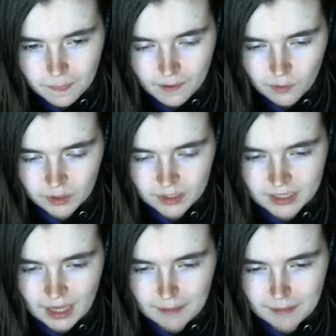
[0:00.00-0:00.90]
What does
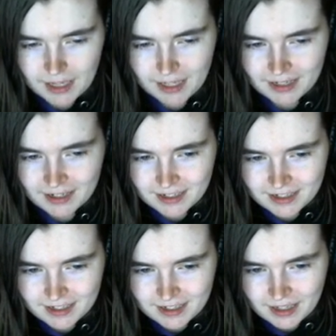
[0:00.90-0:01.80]
that mean?
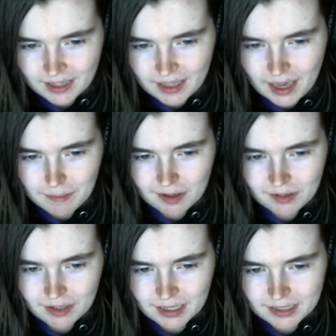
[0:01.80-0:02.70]
Came
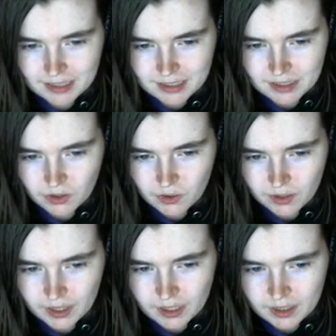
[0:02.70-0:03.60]
out nicely,
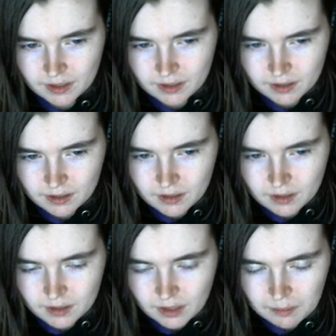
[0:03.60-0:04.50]
Sori.
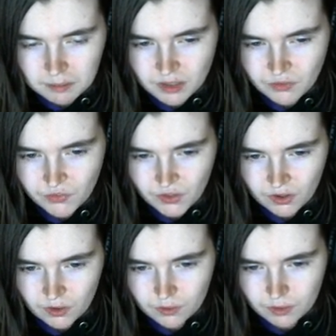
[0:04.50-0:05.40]
The
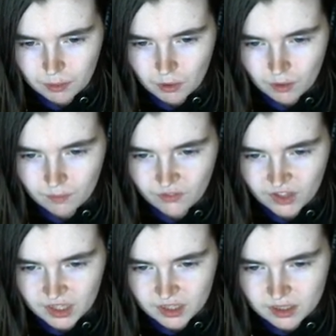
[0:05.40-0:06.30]
atmosphere of the poem
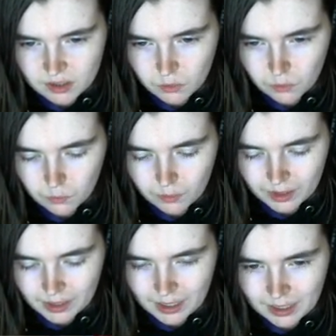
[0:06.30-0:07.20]
fits you
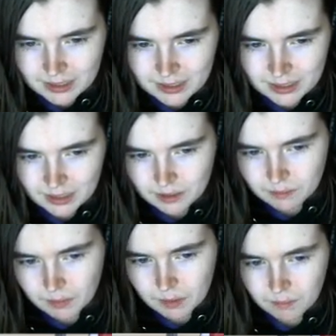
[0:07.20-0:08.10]
really nicely,
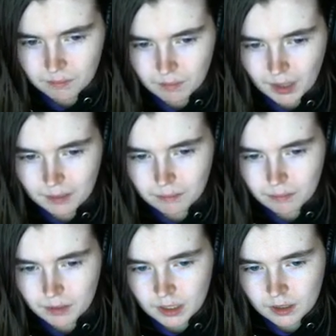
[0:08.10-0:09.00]
but might
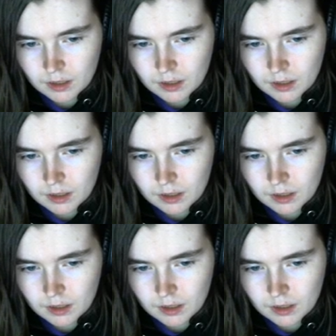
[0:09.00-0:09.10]
be